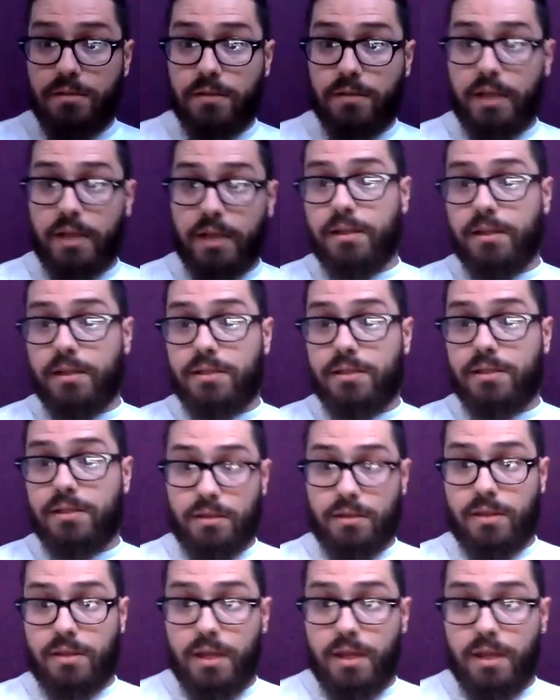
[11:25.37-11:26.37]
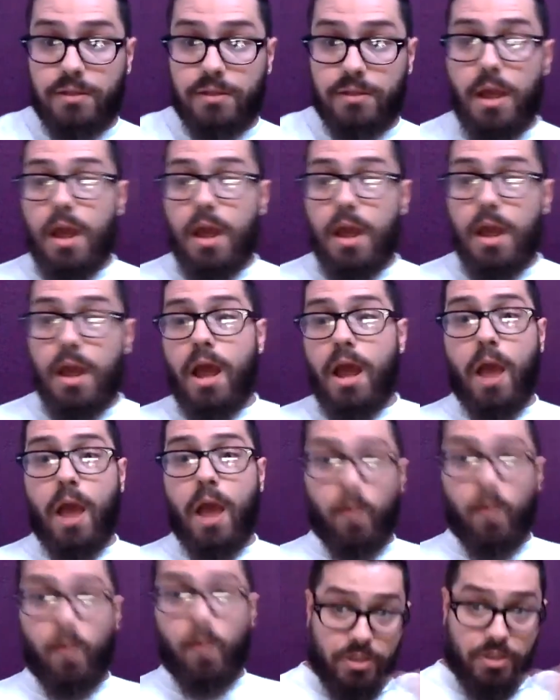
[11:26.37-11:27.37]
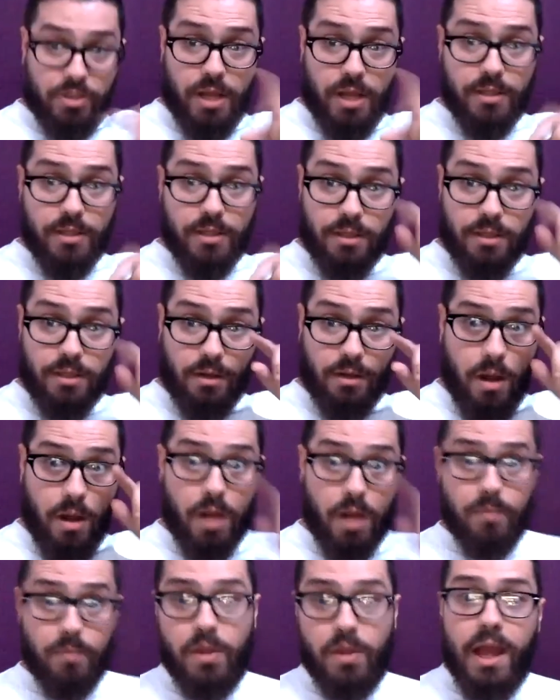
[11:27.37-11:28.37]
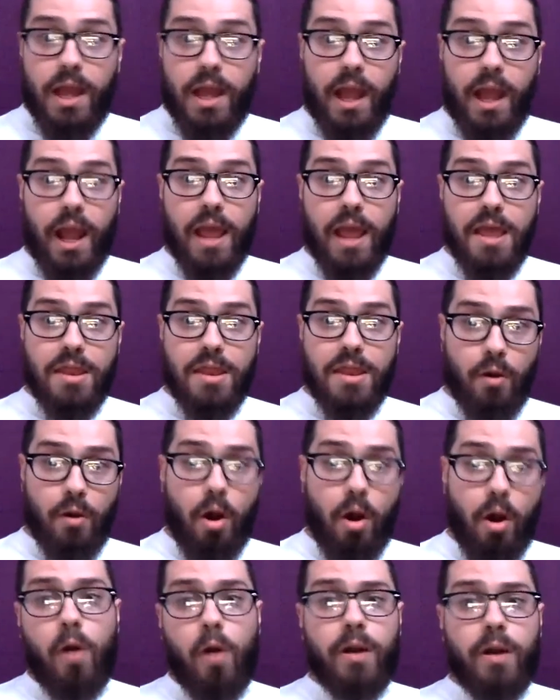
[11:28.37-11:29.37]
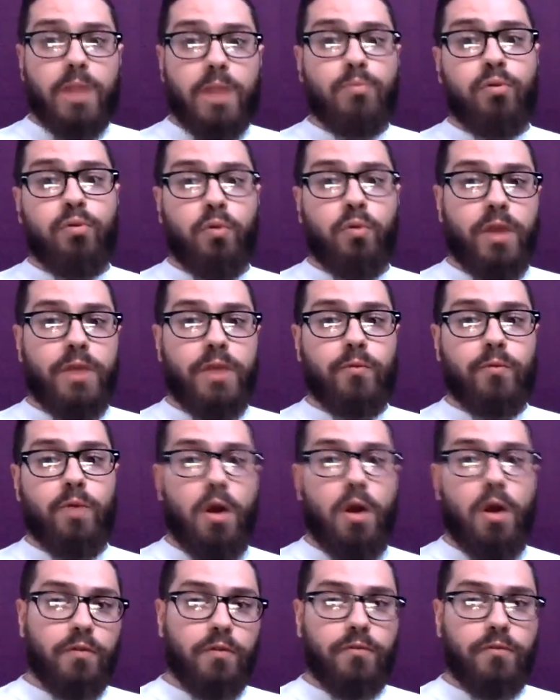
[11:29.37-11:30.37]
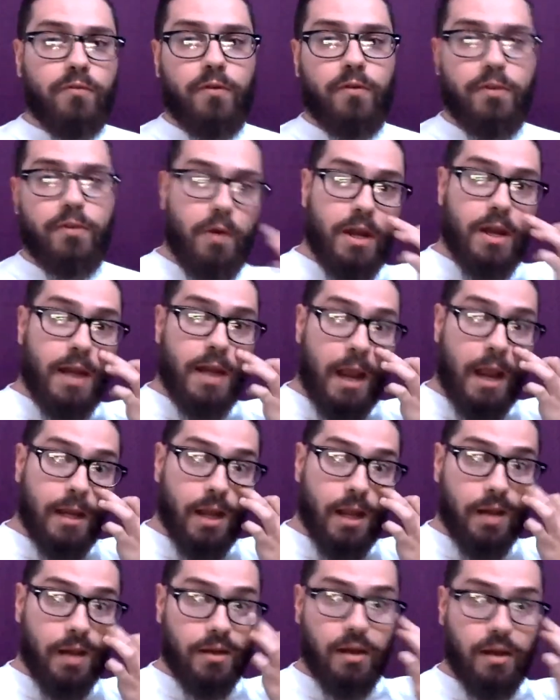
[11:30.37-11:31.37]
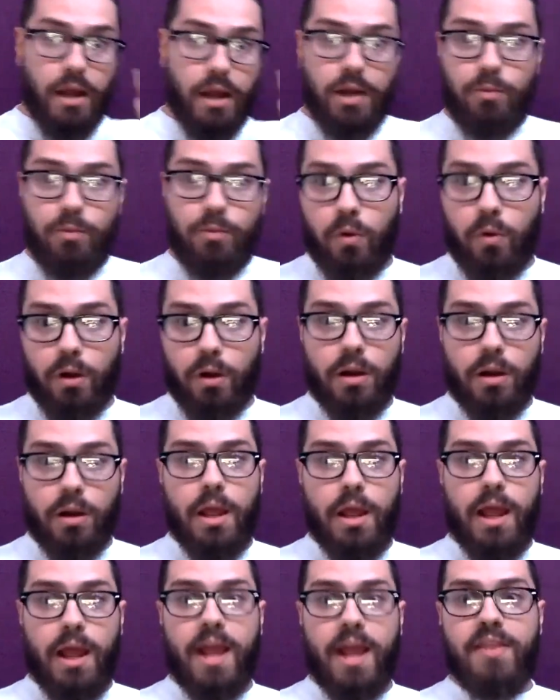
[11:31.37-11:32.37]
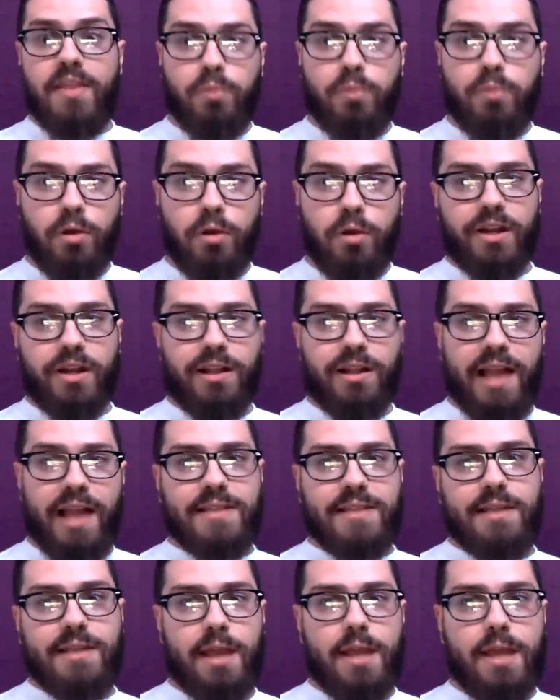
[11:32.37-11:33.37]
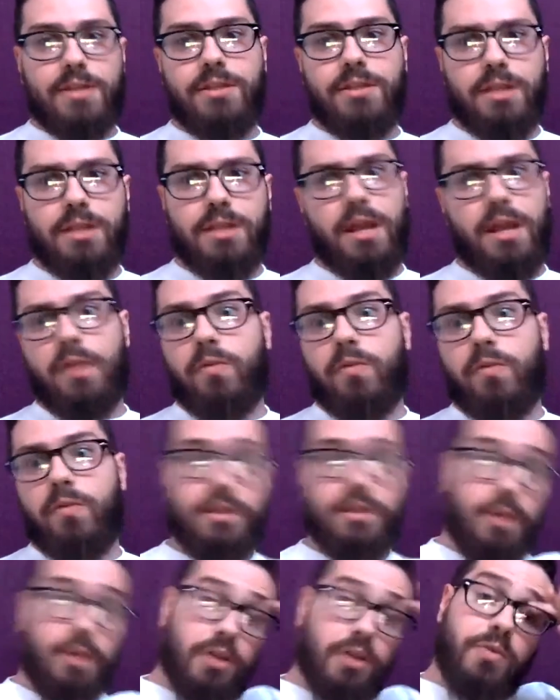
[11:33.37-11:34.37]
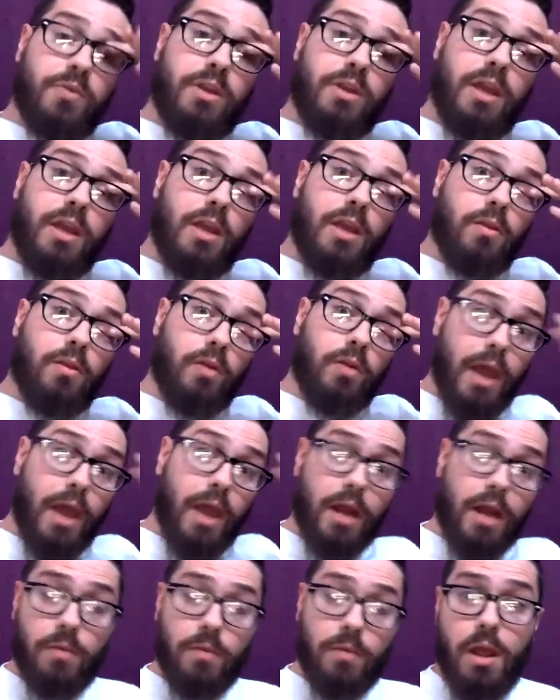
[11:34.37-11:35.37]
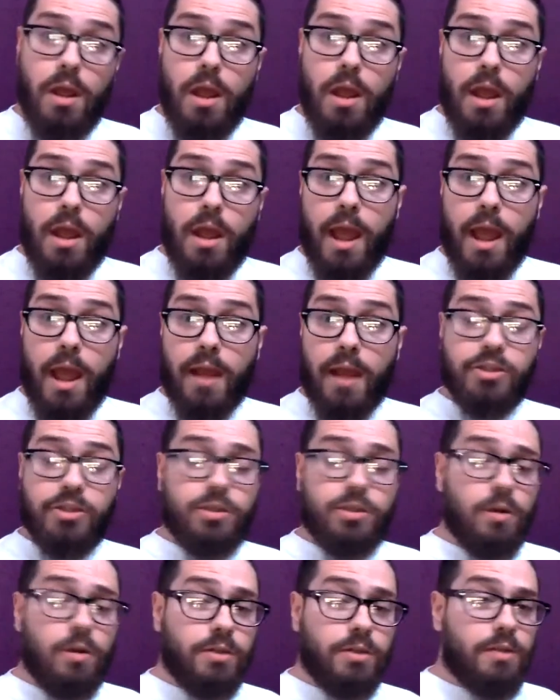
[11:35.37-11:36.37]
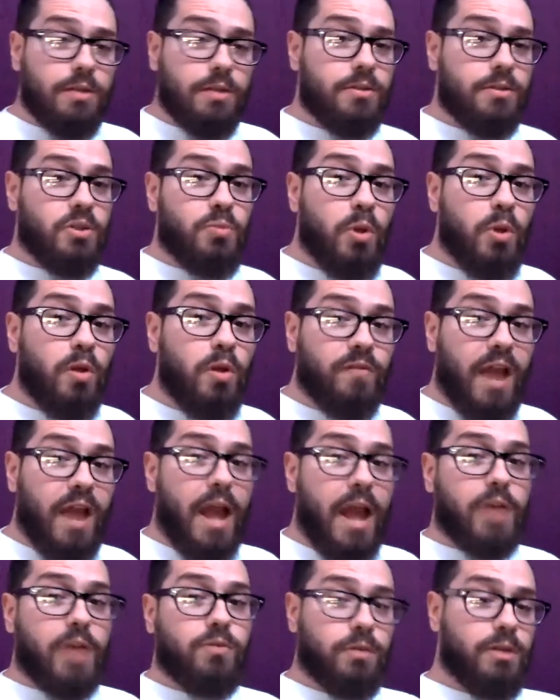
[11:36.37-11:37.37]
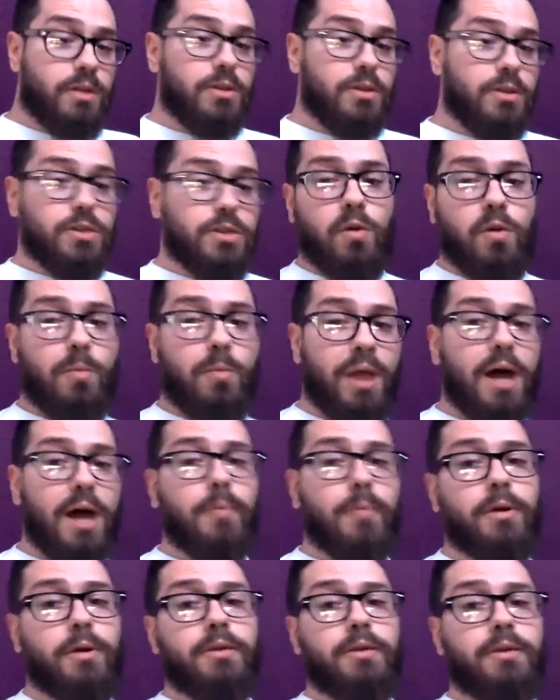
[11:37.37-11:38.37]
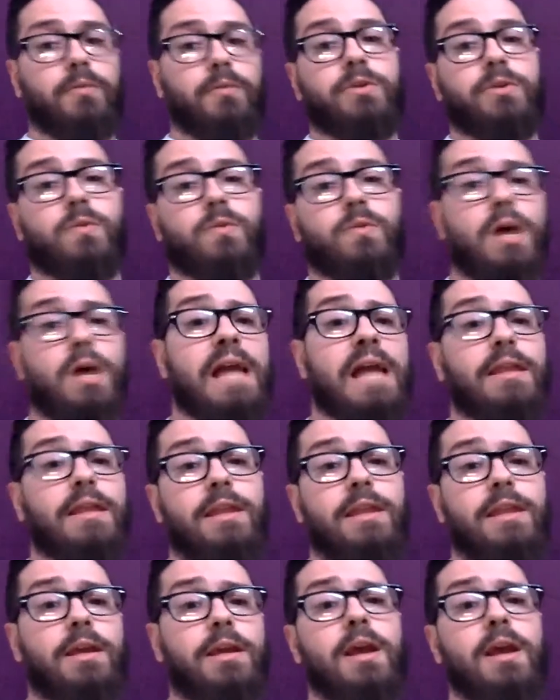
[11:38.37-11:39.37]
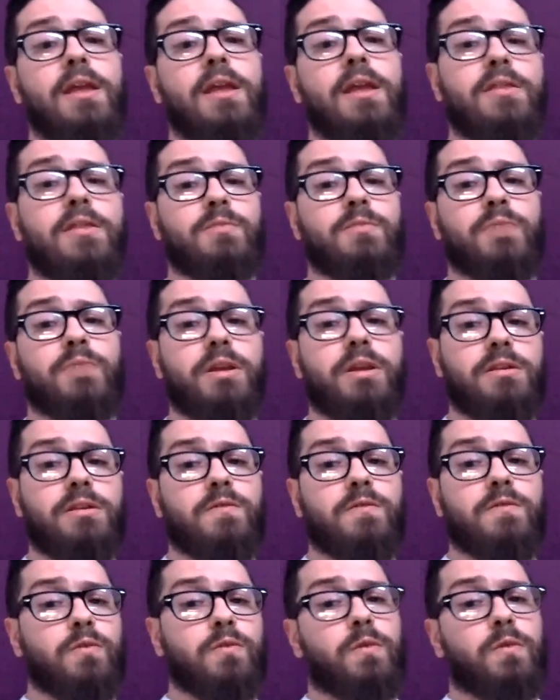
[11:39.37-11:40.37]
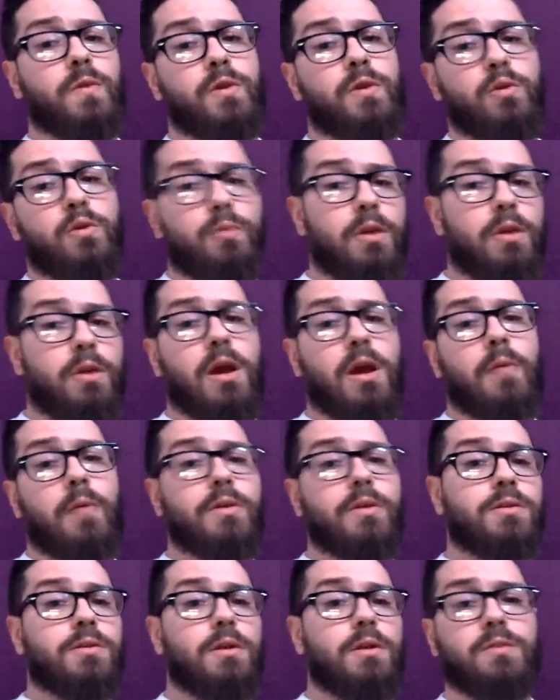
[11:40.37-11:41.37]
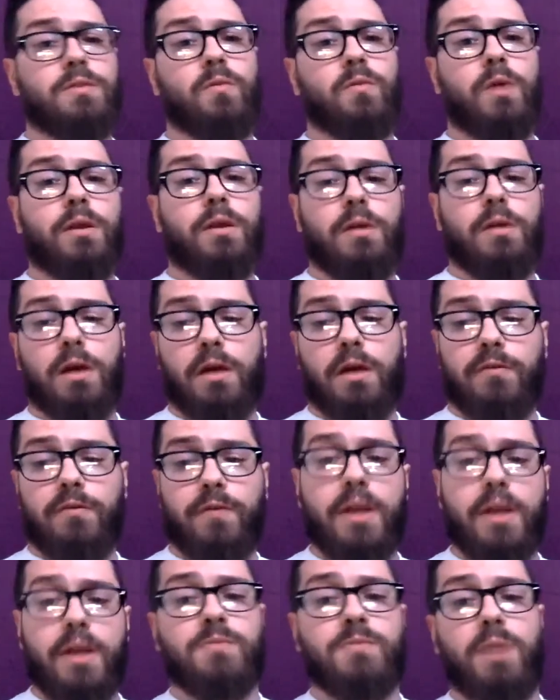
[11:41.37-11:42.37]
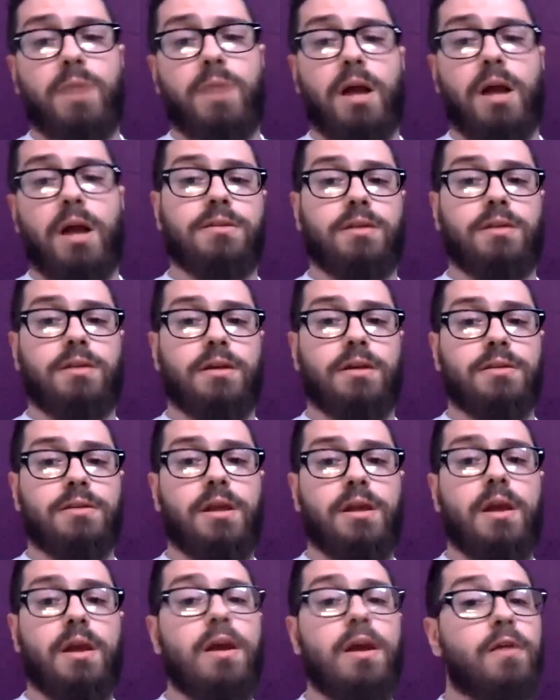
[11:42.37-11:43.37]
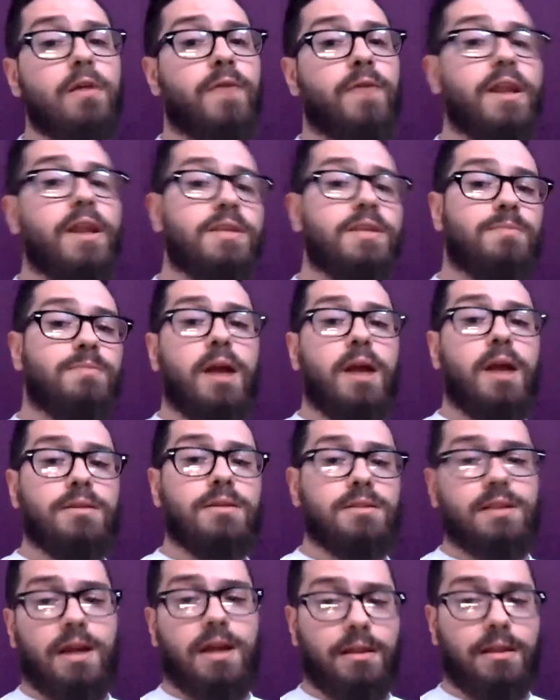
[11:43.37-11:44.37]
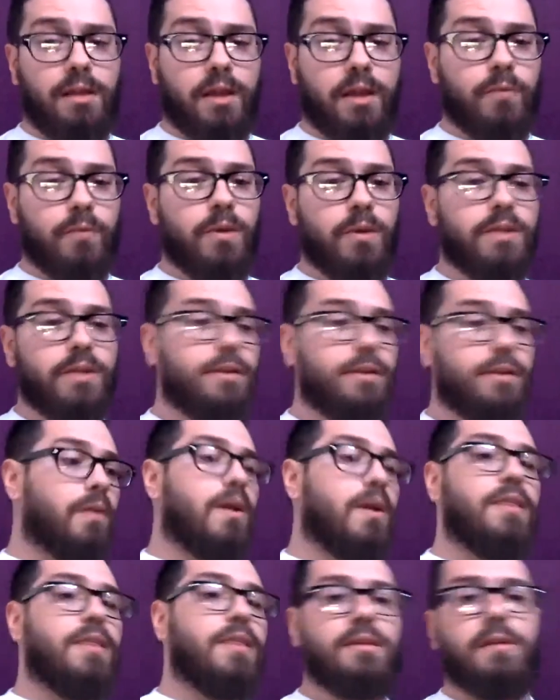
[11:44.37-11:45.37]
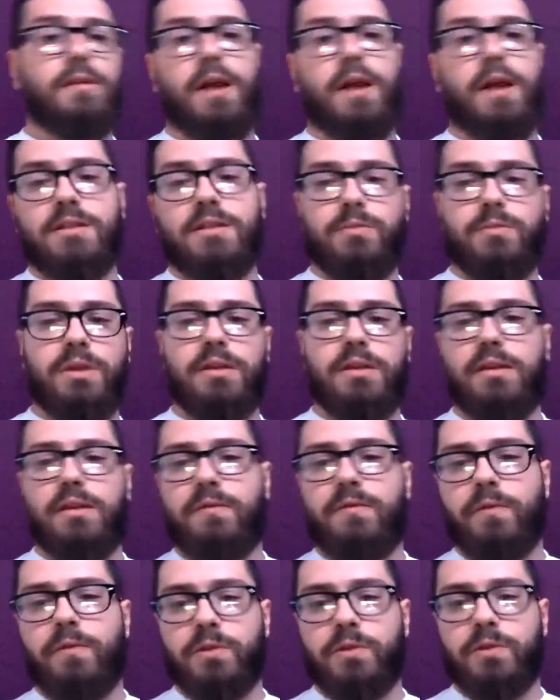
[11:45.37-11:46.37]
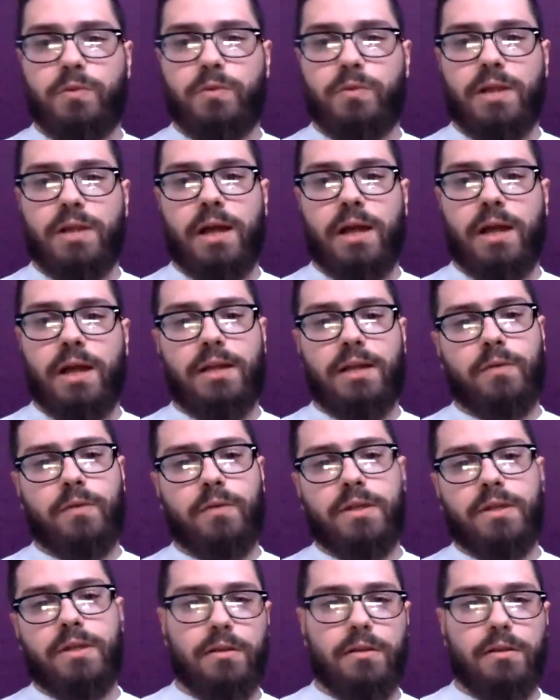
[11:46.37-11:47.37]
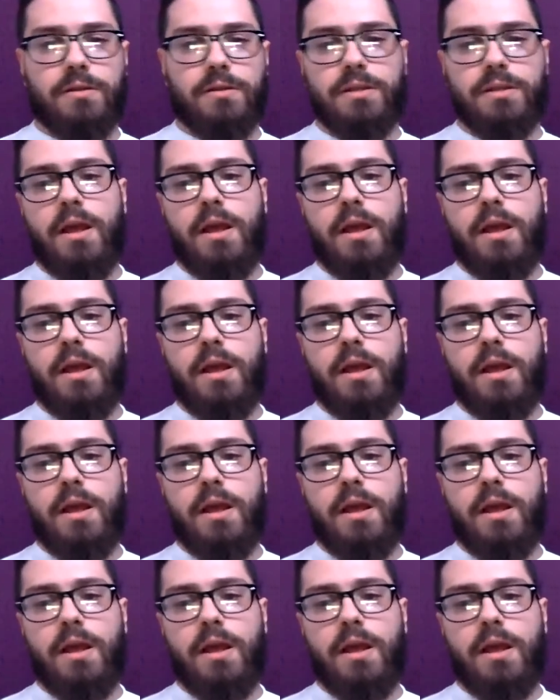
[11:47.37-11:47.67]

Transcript: like this in the things with the chase sticker on them, and they're already pre-rung for $39.99 or more. And they put them in a glass case, so you can't really touch them, you can't look at them. And it just goes against the spirit of actual in-store pop hunting, which is why I think there's a big difference between what Newberry Comics does and what Freddy's Box does. Freddy's Box is an online retailer. I think there has to be a difference between the online retailers